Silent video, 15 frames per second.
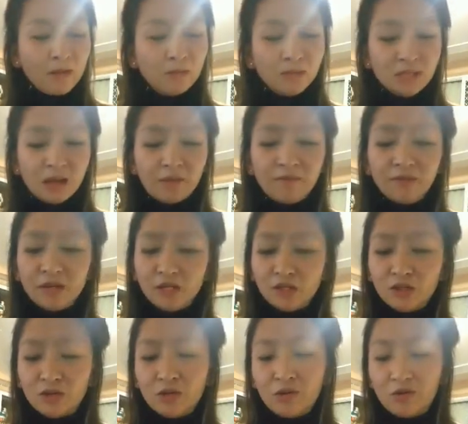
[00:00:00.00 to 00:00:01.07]
But it was
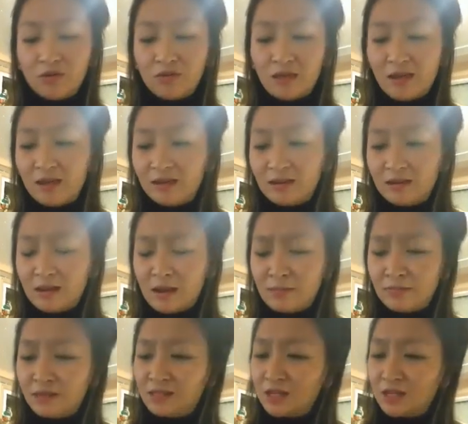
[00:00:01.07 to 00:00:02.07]
comforting to know that um,